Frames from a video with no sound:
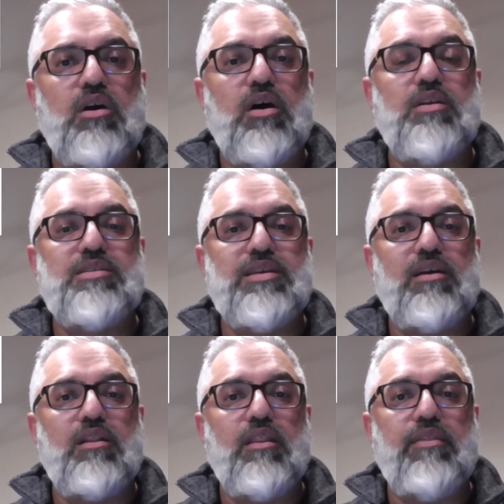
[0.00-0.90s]

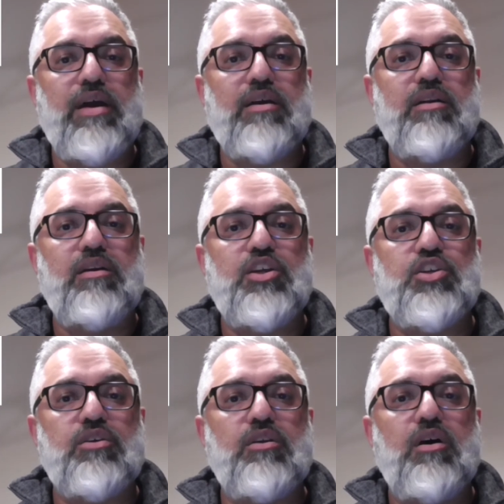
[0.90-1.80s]
until their
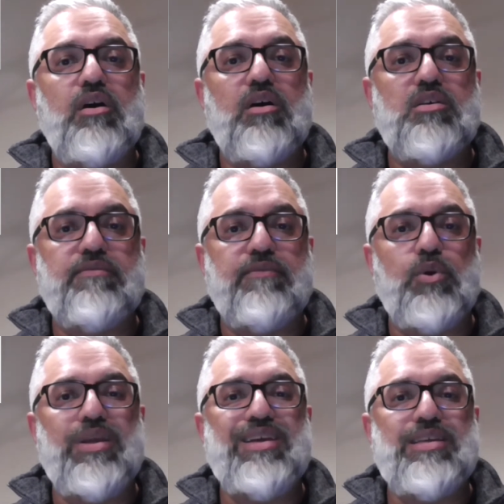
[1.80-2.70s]
condition has
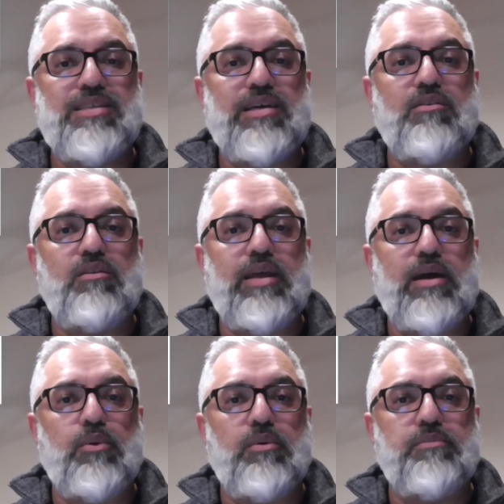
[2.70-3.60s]
fully settled down.